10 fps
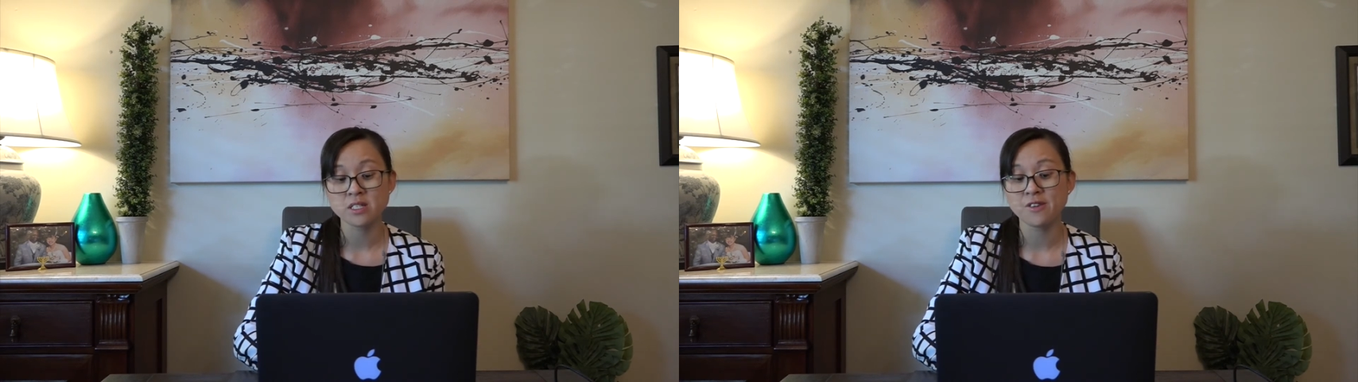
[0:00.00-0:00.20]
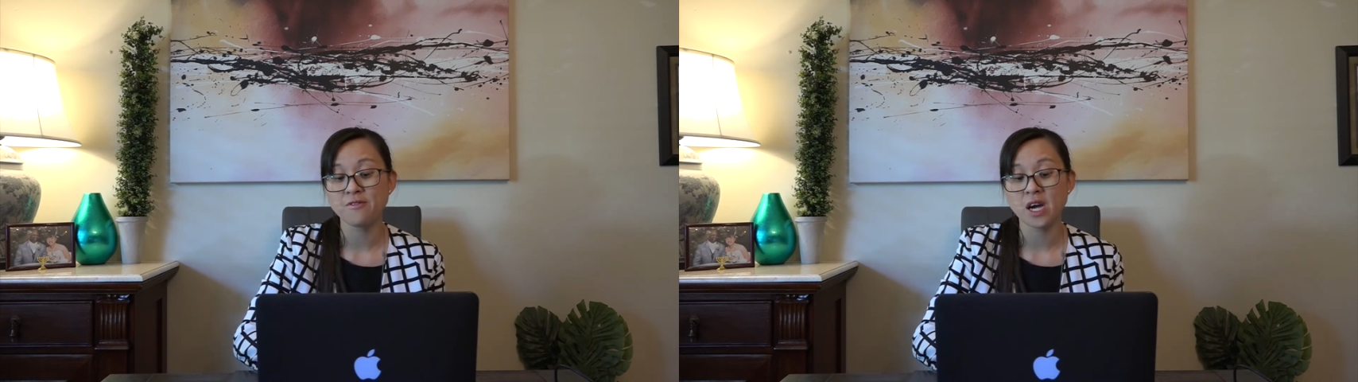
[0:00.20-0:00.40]

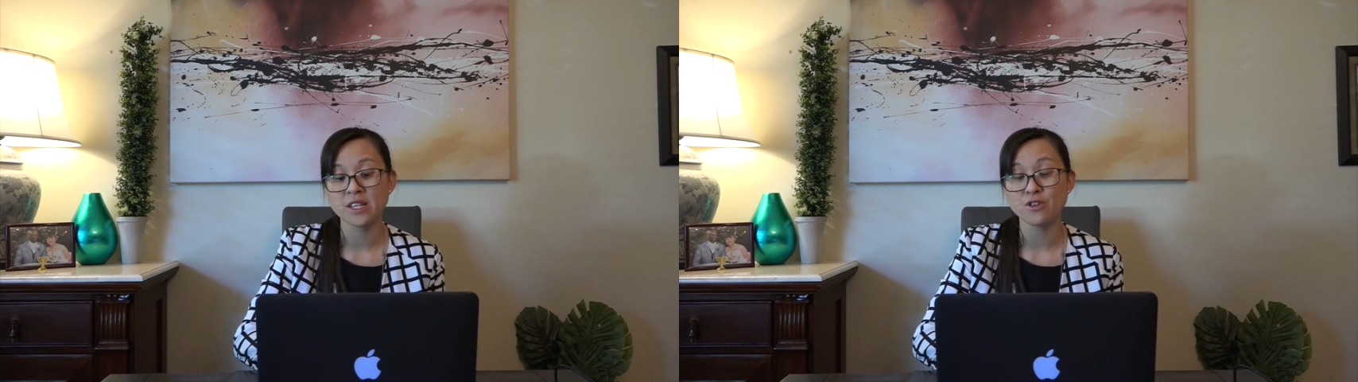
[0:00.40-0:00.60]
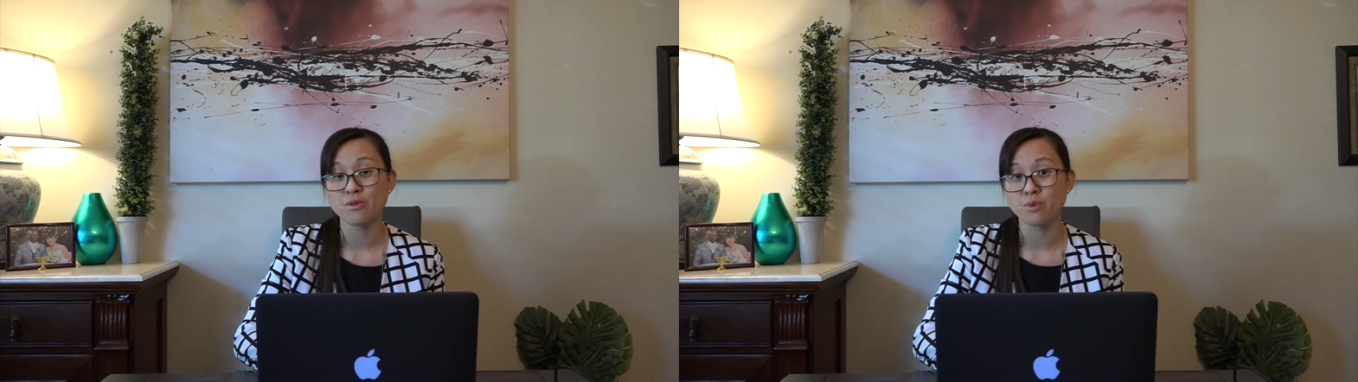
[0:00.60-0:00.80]

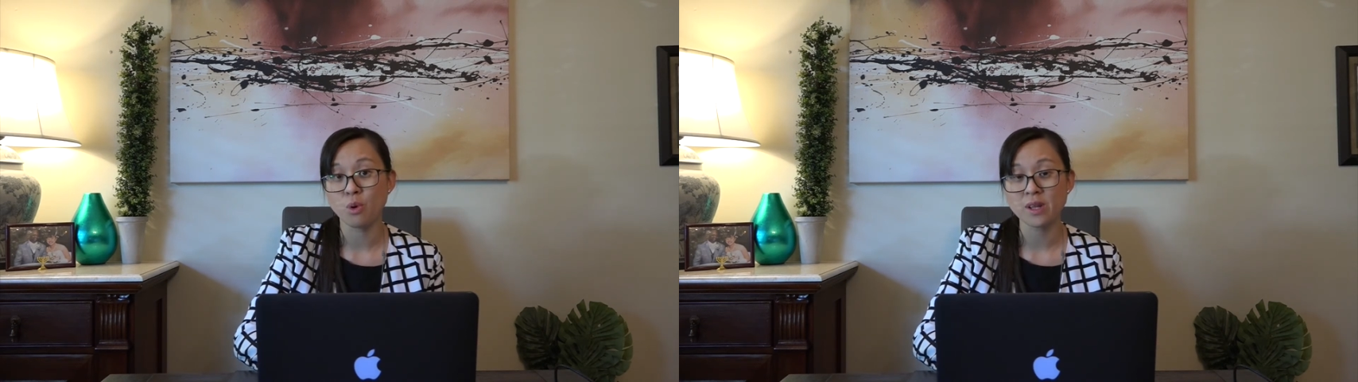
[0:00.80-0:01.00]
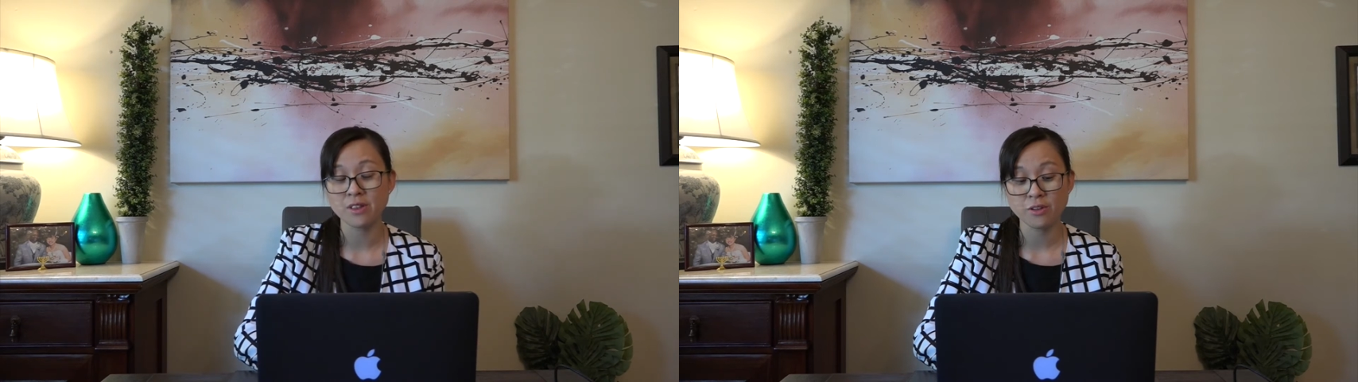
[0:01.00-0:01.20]
defining your
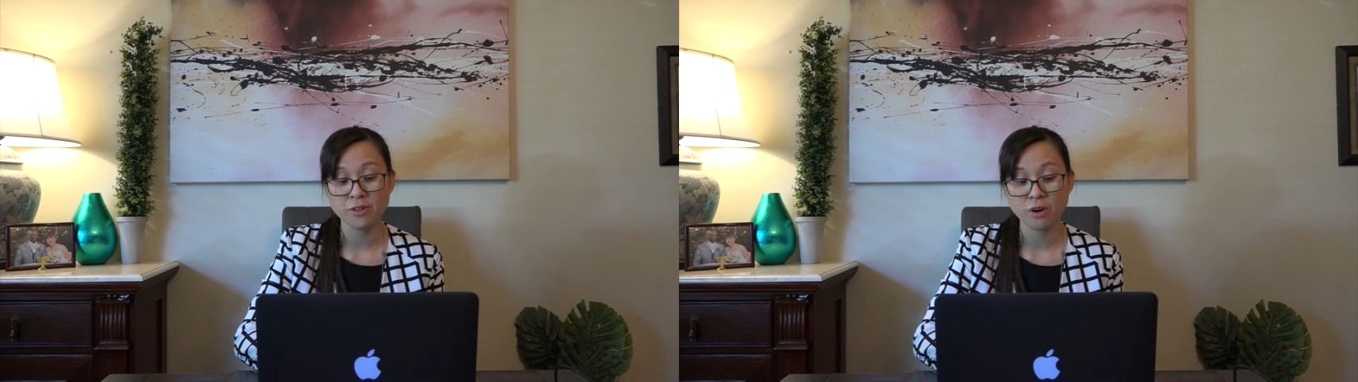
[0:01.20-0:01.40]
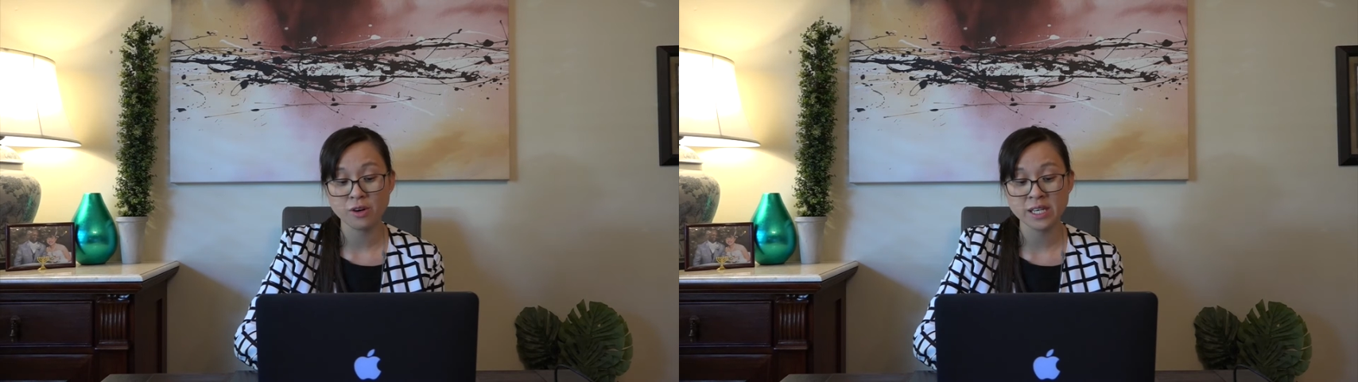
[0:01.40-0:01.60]
role and
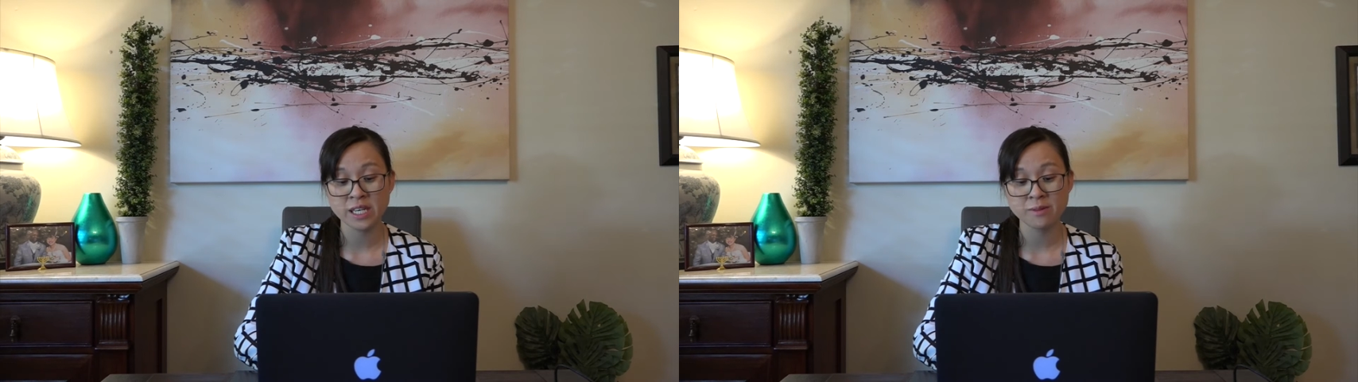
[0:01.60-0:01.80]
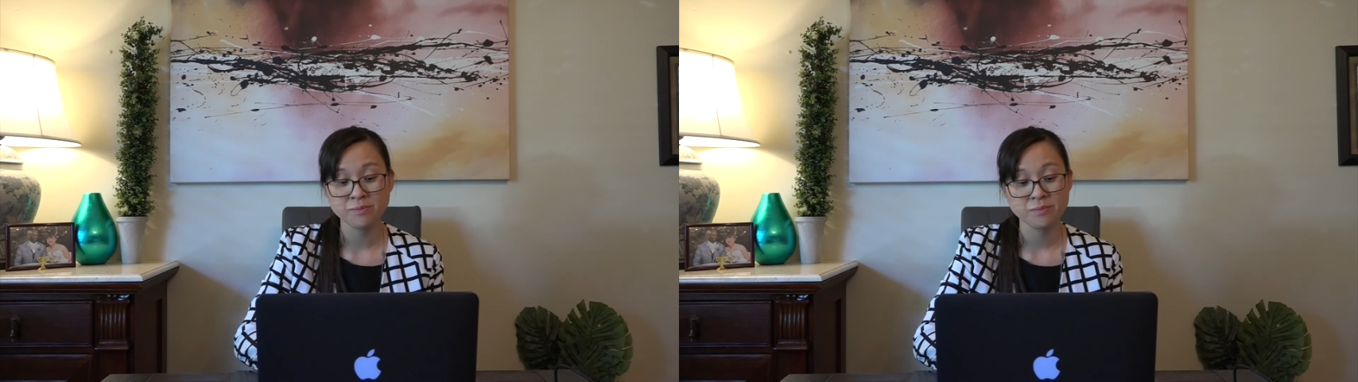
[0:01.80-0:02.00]

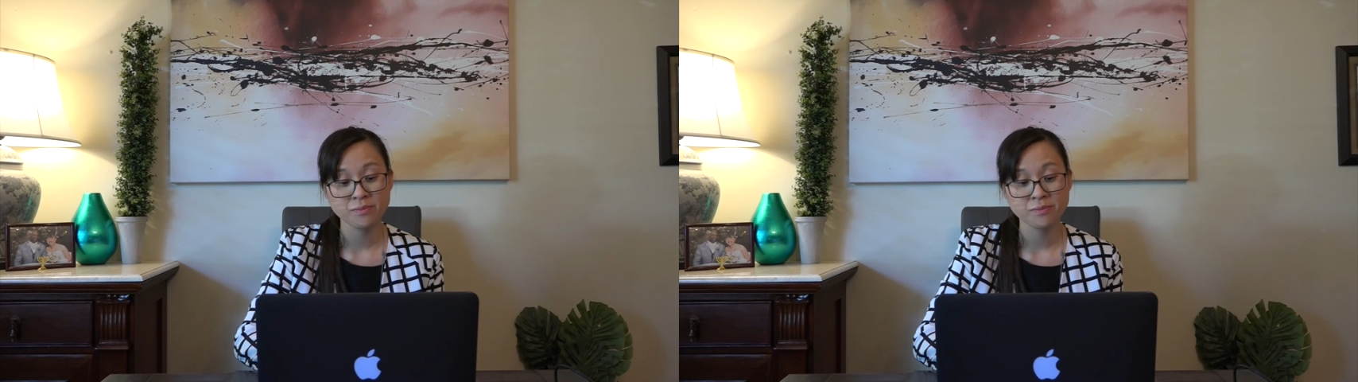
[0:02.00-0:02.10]
authority,